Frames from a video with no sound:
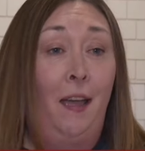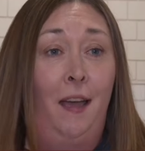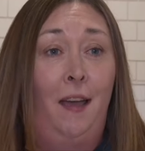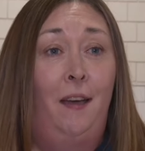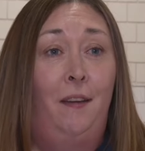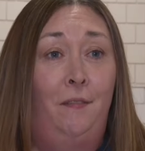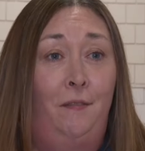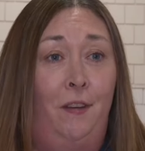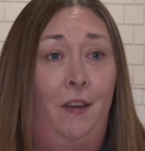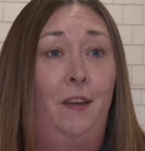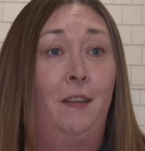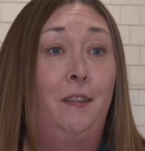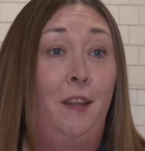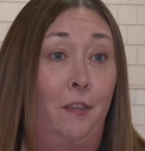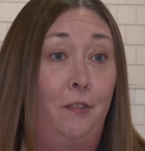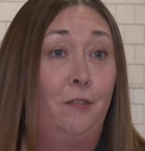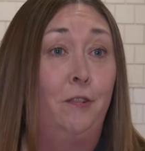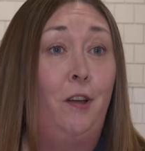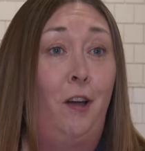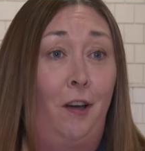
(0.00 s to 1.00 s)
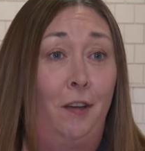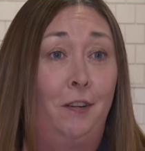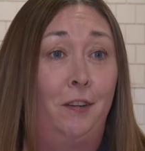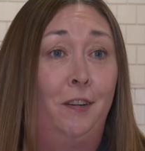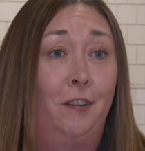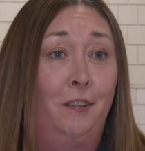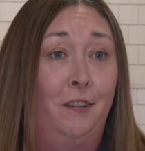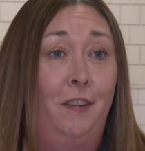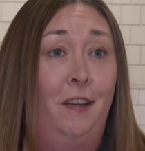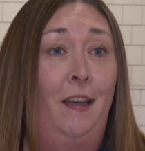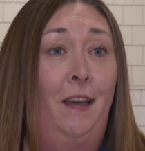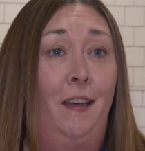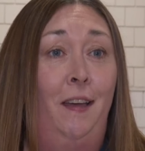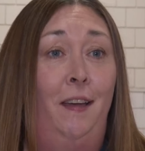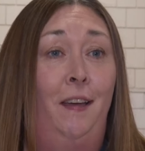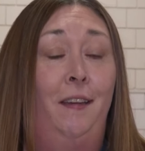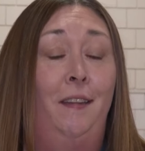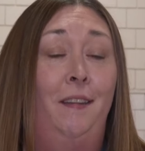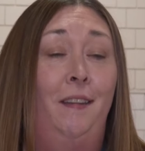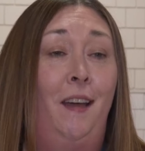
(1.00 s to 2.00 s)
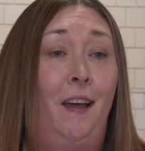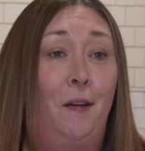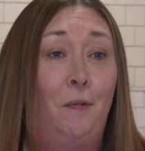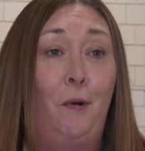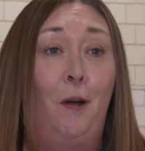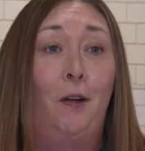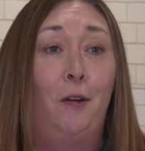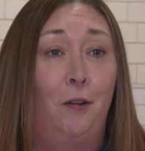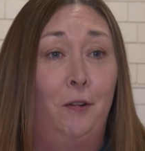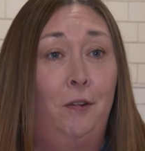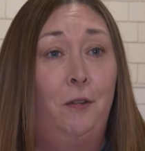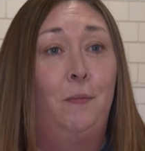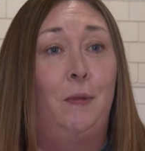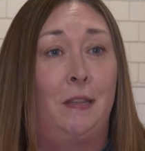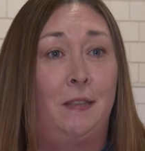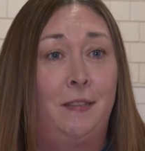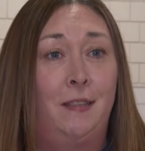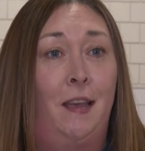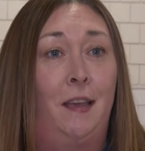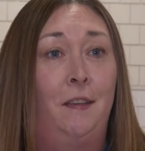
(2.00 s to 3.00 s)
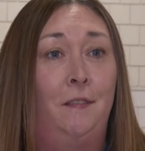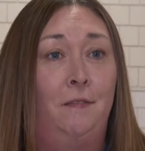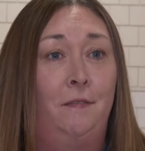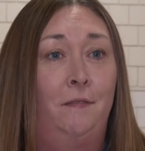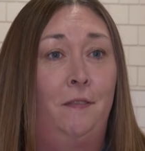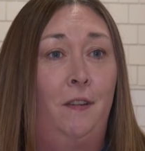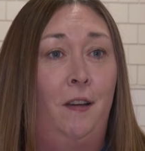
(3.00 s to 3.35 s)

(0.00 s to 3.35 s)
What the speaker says: have another daughter, and I want her to be safe